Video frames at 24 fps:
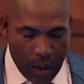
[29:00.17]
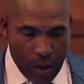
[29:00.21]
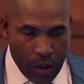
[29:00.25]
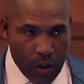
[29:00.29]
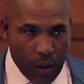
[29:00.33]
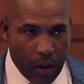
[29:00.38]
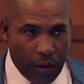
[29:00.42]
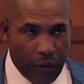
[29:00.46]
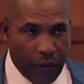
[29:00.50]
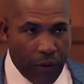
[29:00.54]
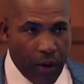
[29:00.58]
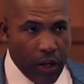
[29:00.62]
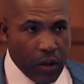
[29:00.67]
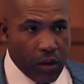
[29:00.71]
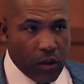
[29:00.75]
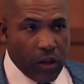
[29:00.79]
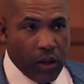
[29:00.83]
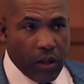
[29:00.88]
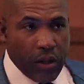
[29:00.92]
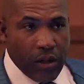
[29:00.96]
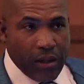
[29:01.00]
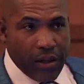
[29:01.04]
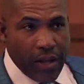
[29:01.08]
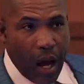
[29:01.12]
So I finished
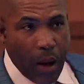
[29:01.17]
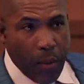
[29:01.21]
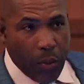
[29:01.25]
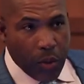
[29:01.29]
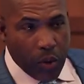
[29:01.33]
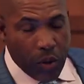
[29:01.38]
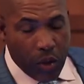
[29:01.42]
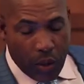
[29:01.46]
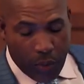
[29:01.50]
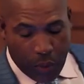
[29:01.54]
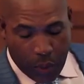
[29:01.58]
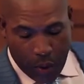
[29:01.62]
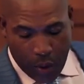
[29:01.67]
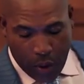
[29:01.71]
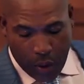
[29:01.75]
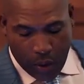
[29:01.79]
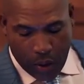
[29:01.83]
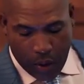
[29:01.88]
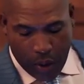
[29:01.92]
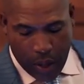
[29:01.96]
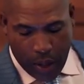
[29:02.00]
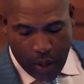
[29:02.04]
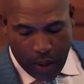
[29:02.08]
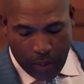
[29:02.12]
the discipleship
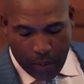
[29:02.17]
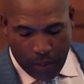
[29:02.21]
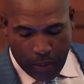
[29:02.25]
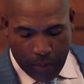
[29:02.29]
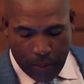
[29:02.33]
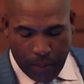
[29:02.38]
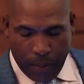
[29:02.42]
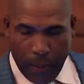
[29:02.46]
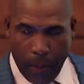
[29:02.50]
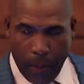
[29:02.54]
program,